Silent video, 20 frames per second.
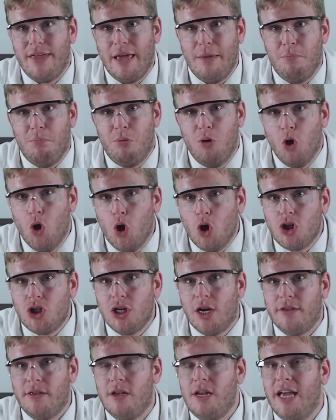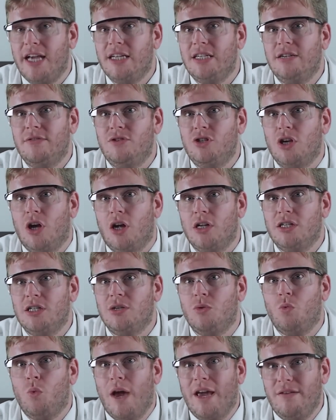They push other negative charges
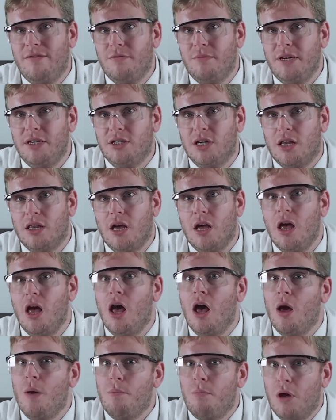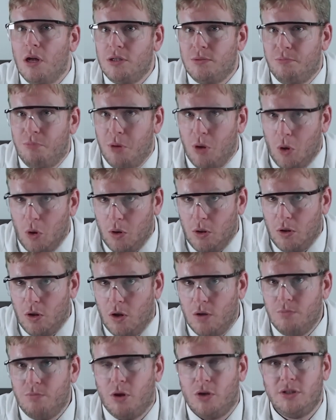away from each other, but pull
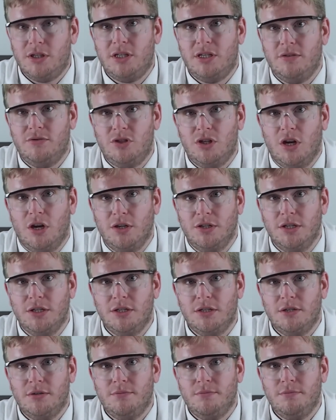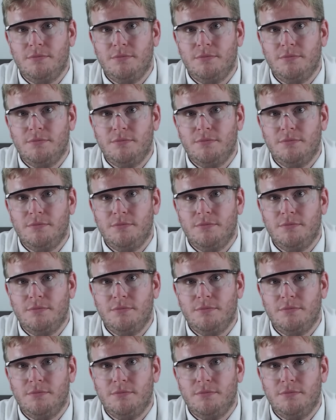on positive charges.